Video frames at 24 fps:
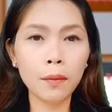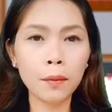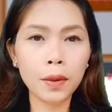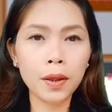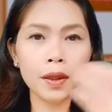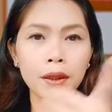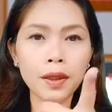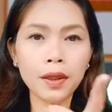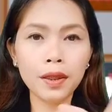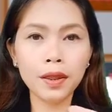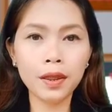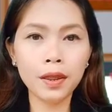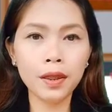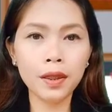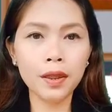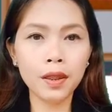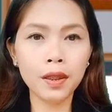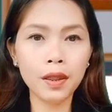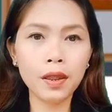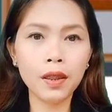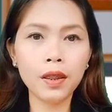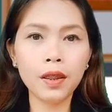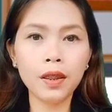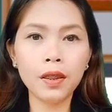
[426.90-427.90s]
Here are
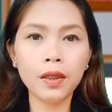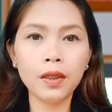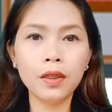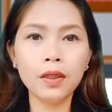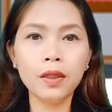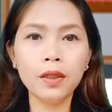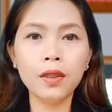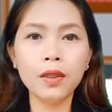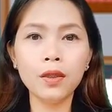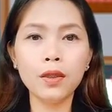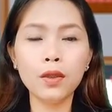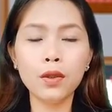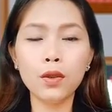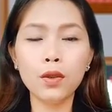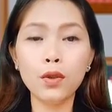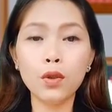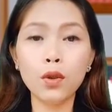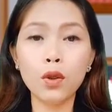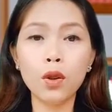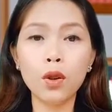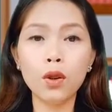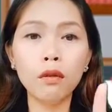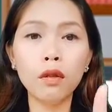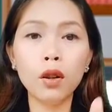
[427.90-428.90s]
the different
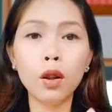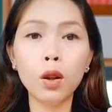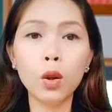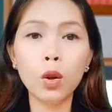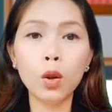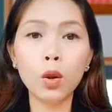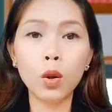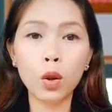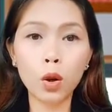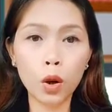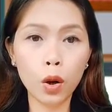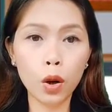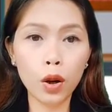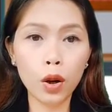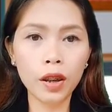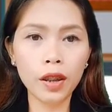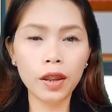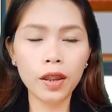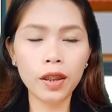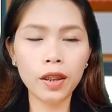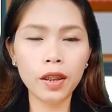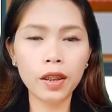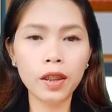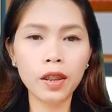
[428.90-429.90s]
design of
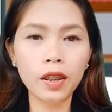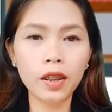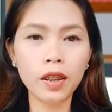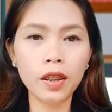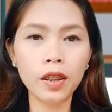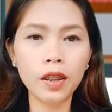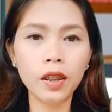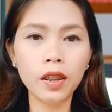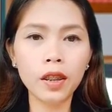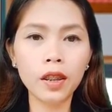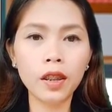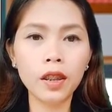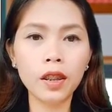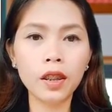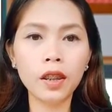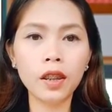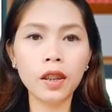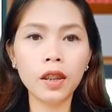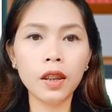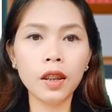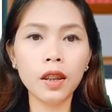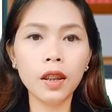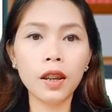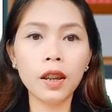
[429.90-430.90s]

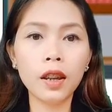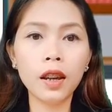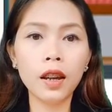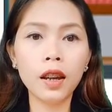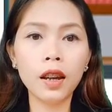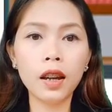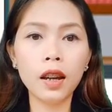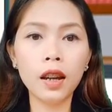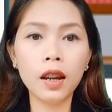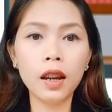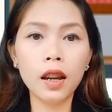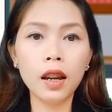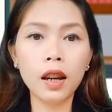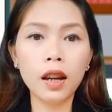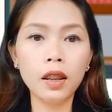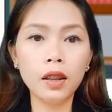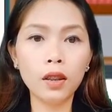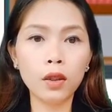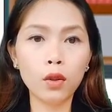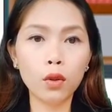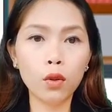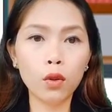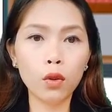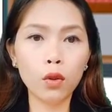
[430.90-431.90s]
Loy
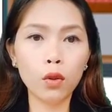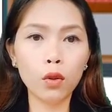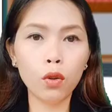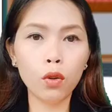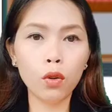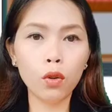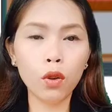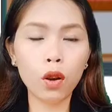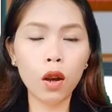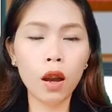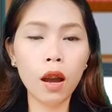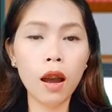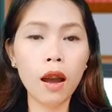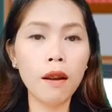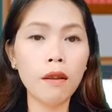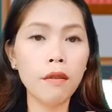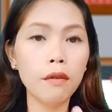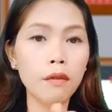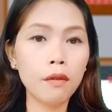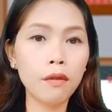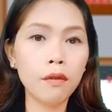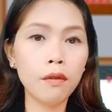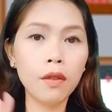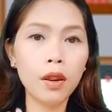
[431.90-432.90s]
Krathong
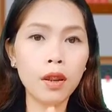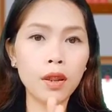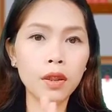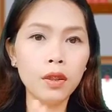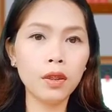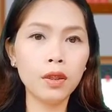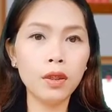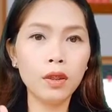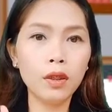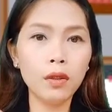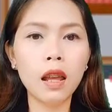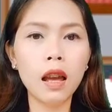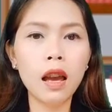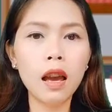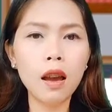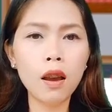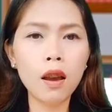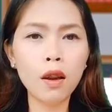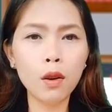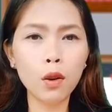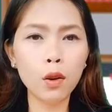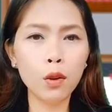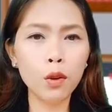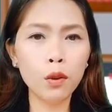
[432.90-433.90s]
Festival
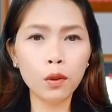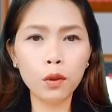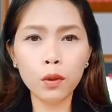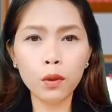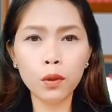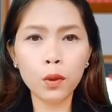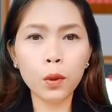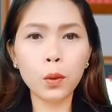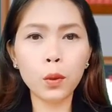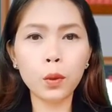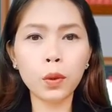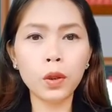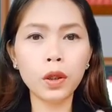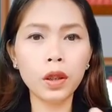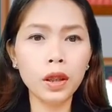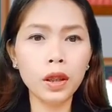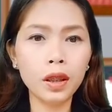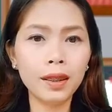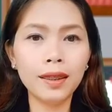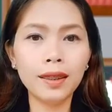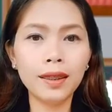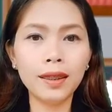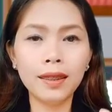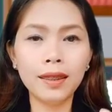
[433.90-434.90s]

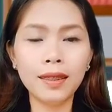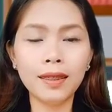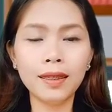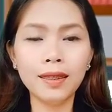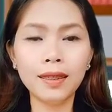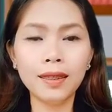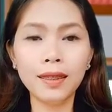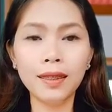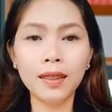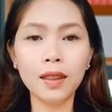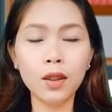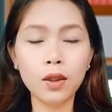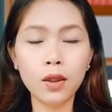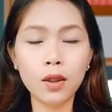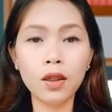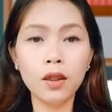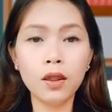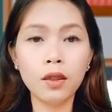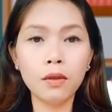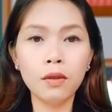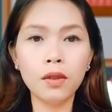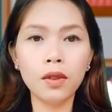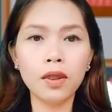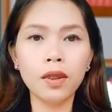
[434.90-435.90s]
floating
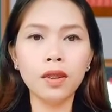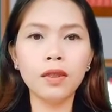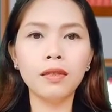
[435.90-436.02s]
in the